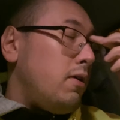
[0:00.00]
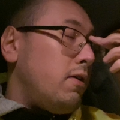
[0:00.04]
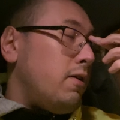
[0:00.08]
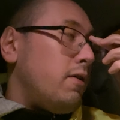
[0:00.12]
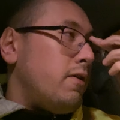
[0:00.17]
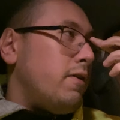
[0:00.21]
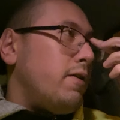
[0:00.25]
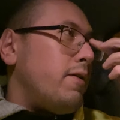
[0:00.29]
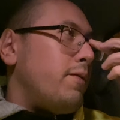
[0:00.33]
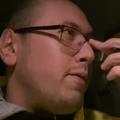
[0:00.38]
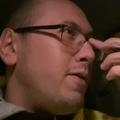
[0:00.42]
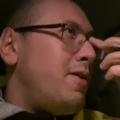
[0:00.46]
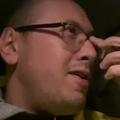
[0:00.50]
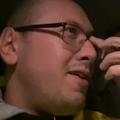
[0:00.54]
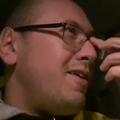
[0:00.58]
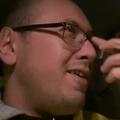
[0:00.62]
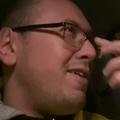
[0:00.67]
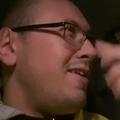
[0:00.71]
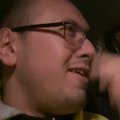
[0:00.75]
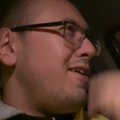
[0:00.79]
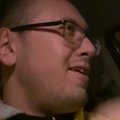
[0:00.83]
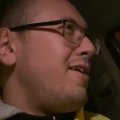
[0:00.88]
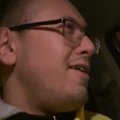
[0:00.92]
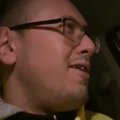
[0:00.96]

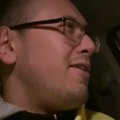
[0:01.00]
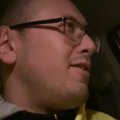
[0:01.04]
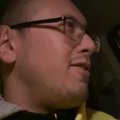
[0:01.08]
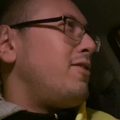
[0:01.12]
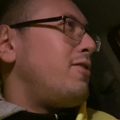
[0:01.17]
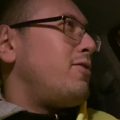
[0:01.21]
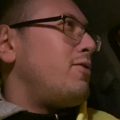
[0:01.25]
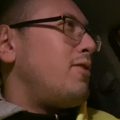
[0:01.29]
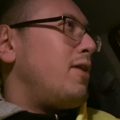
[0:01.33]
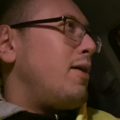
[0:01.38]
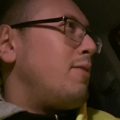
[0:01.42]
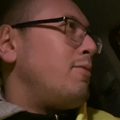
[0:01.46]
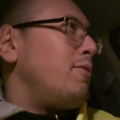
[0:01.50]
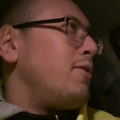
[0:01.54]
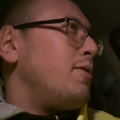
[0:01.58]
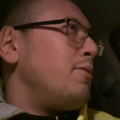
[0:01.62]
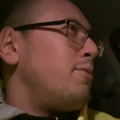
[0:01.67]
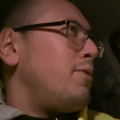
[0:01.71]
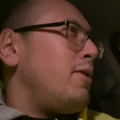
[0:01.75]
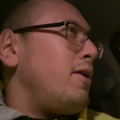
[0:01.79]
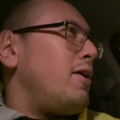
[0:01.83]
It's rhymed there, but